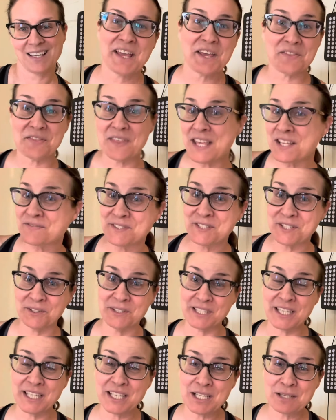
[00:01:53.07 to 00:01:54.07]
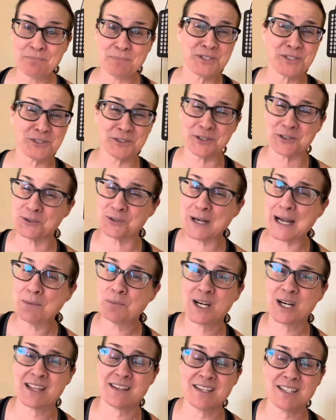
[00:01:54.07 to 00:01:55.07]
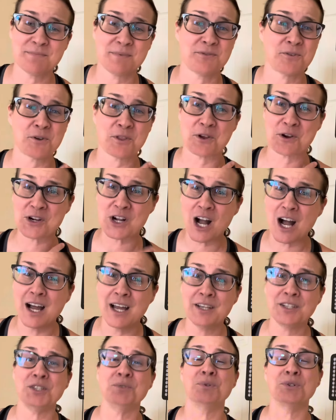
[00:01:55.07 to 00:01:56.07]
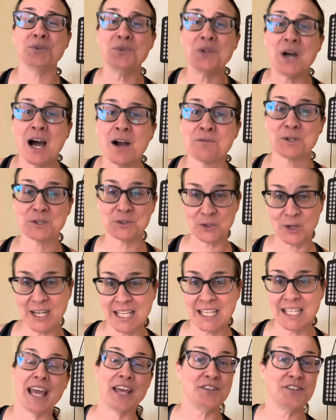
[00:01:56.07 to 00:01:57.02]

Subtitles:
Thanks for tuning in. Be sure to grab one of these before they're gone. You will not regret it.